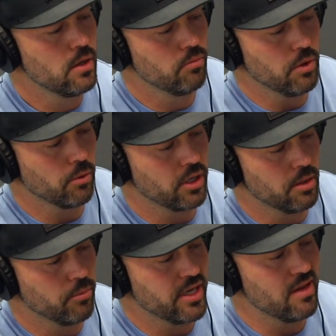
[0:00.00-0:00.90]
We were going to
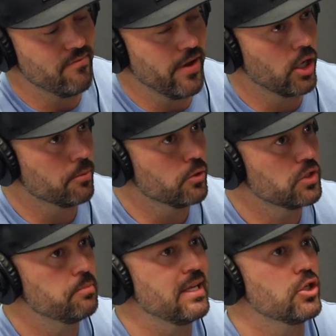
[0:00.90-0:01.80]
bring in variable
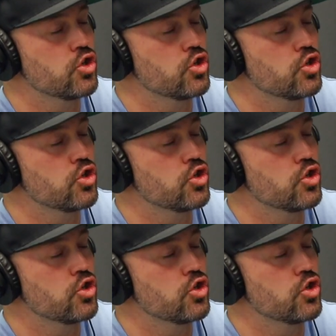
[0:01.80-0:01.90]
speed drives.